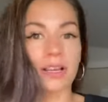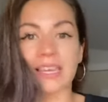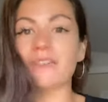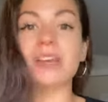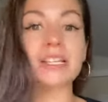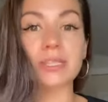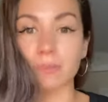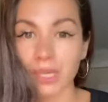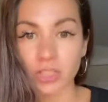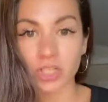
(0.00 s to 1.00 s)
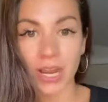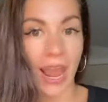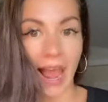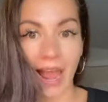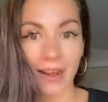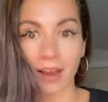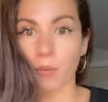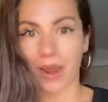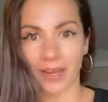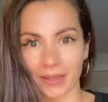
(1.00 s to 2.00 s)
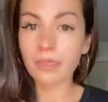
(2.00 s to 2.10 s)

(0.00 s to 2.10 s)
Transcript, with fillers: giving a speech at a wedding.